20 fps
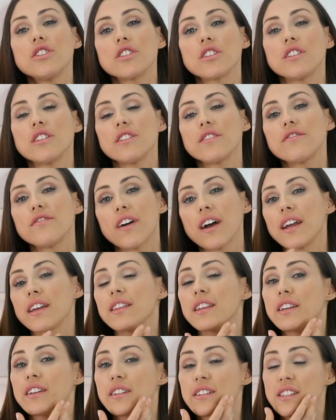you're gonna
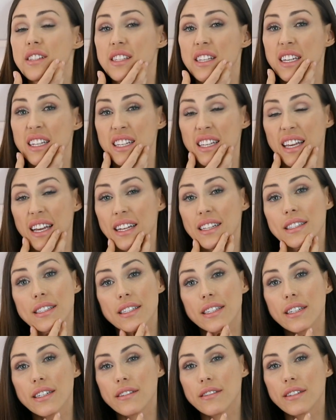find that your skin
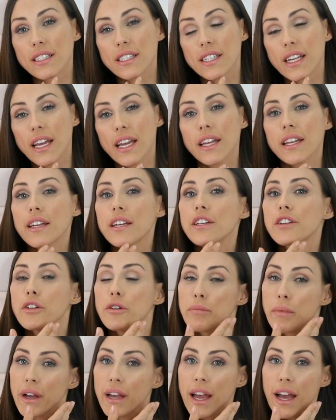gets irritated,
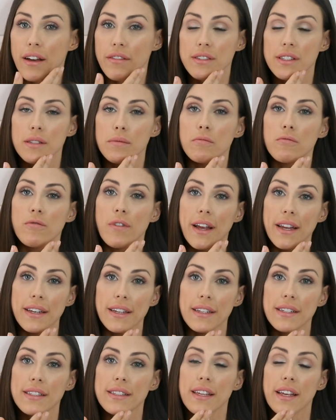you might have some
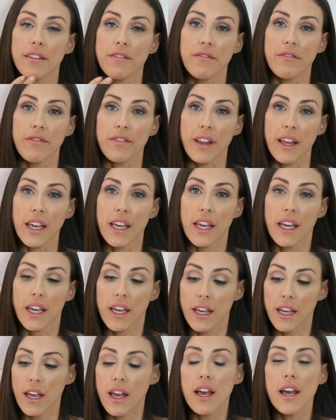redness and
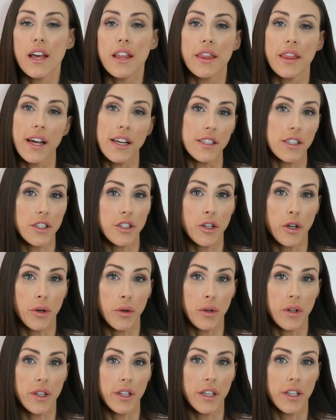flaking. That's
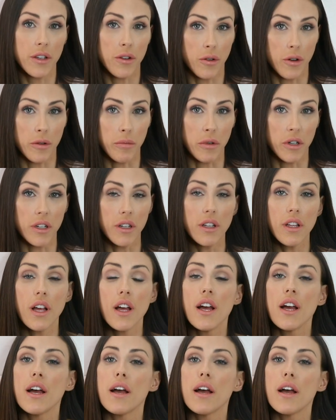totally normal.